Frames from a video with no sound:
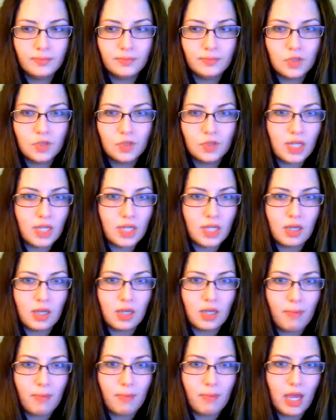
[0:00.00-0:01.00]
she hasn't
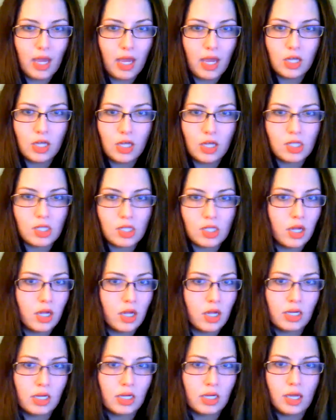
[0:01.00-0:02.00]
gotten paid. She hasn't
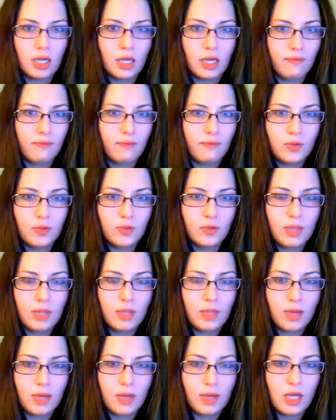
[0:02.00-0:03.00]
gotten any kind of food stamp
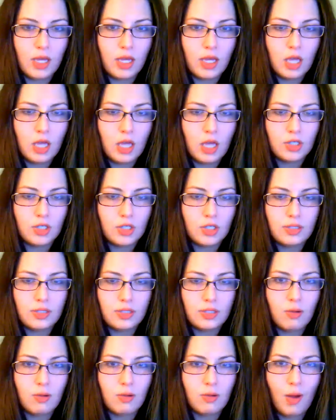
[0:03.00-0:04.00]
money. She's a
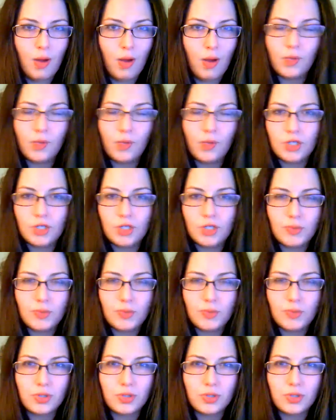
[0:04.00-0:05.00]
single mom. What is she
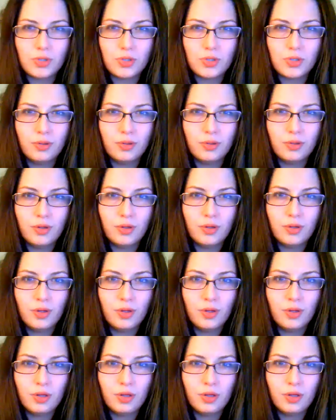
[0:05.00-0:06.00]
supposed to do?
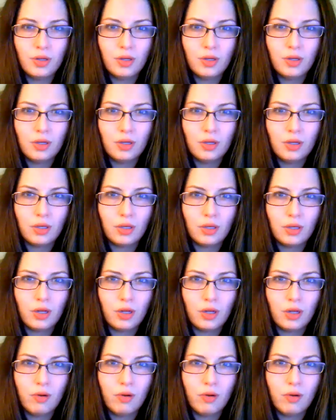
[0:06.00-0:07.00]

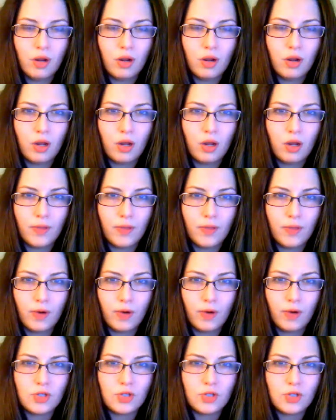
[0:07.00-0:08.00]
The
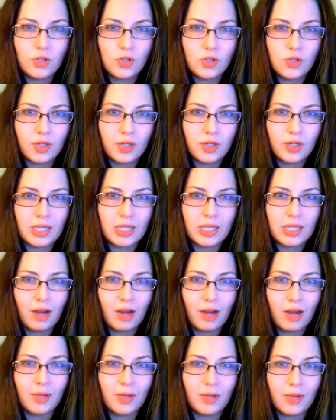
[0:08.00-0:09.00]
grocery store doesn't care
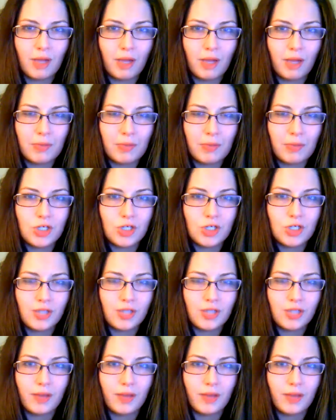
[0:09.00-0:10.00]
about a government
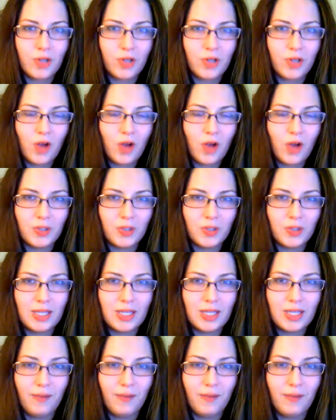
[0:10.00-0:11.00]
shutdown. They're not going to
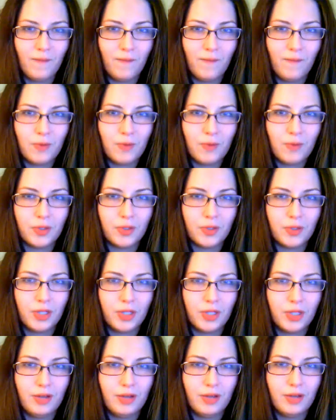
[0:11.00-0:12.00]
give her food for her
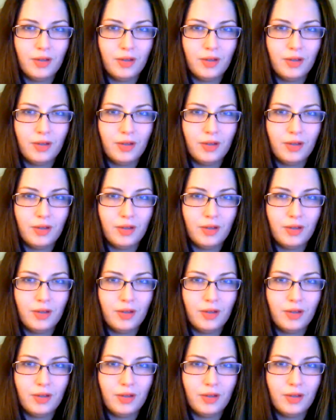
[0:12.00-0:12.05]
kid